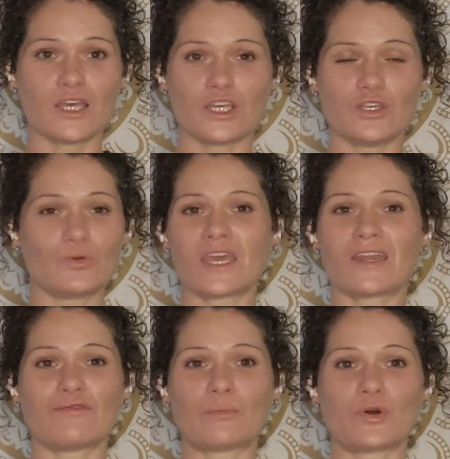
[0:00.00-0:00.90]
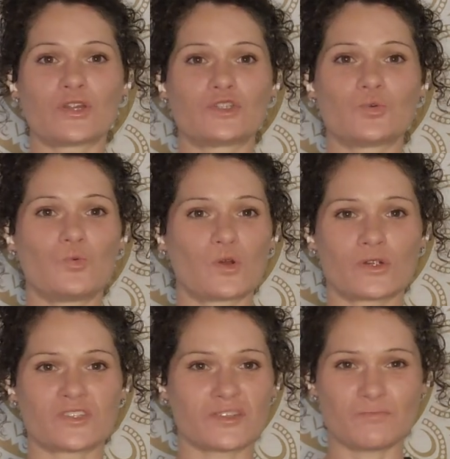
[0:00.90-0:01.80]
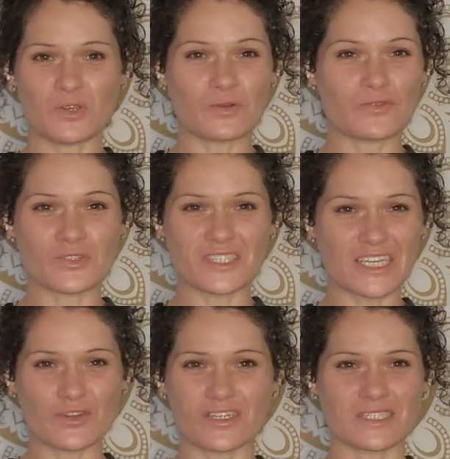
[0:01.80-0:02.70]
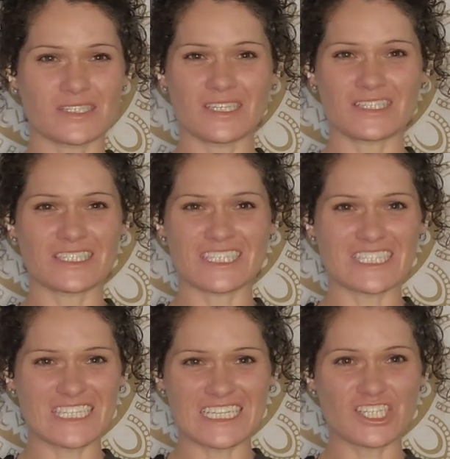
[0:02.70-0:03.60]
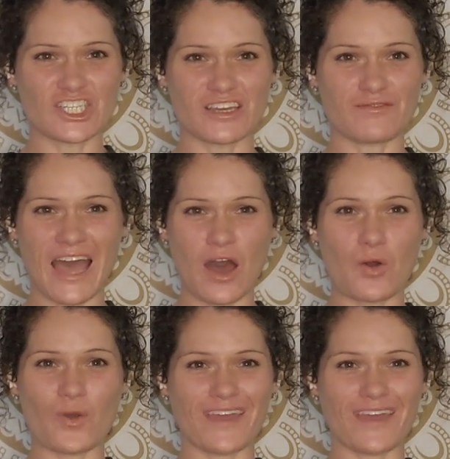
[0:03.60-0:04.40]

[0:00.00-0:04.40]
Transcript: you can't even put into words the beautiful synchronicities and succinction of how